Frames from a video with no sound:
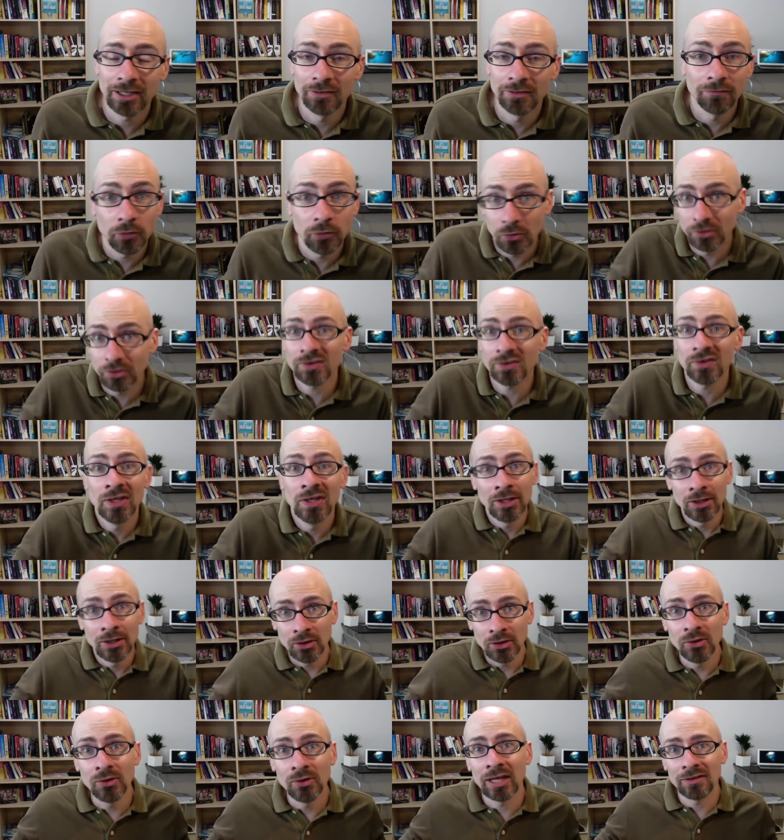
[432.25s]
And of course,
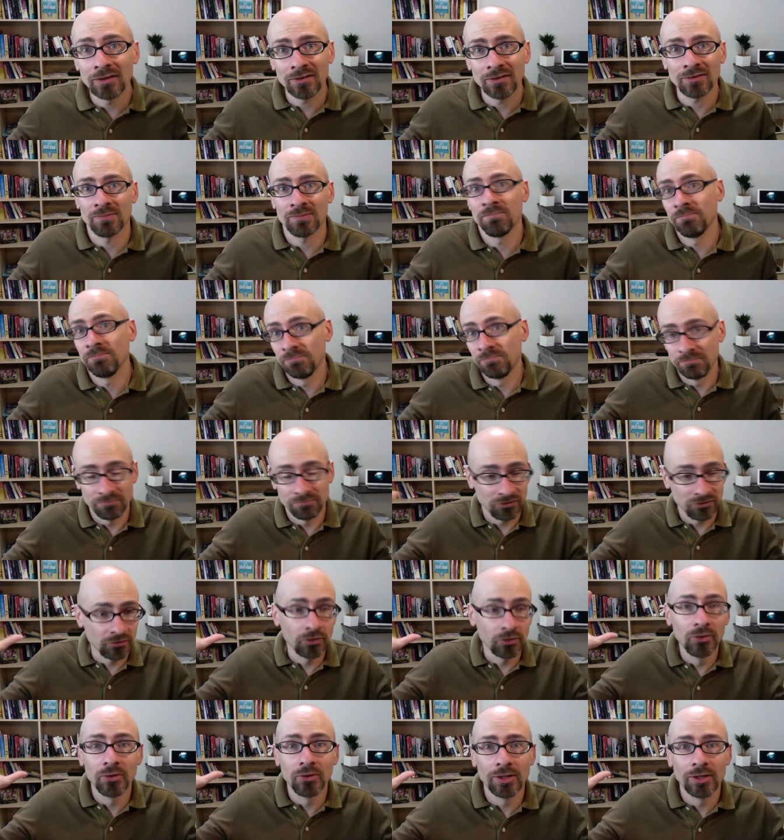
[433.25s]
who gets
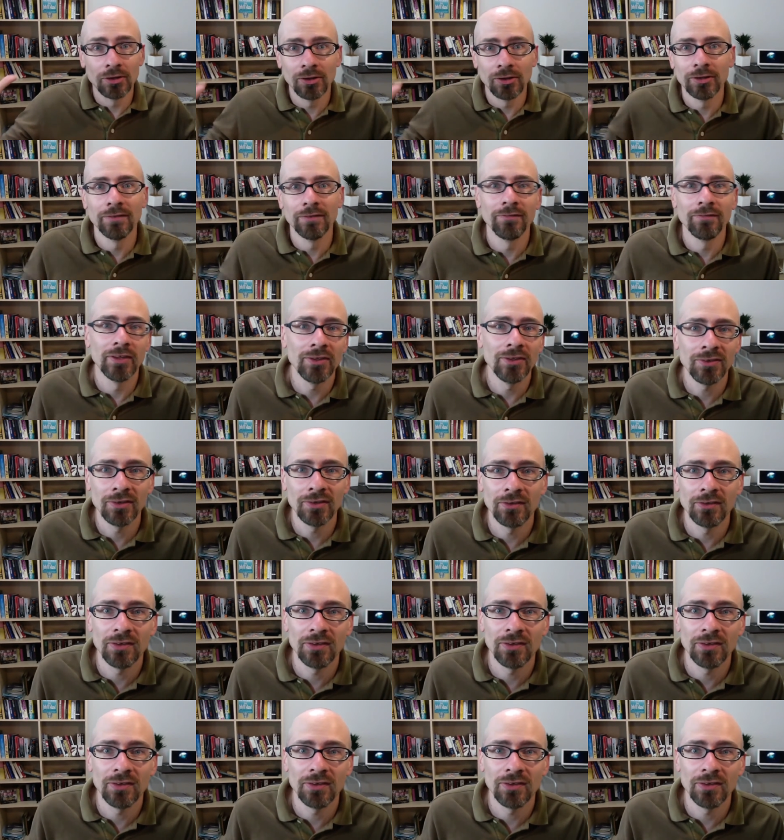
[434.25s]
screwed in all of this?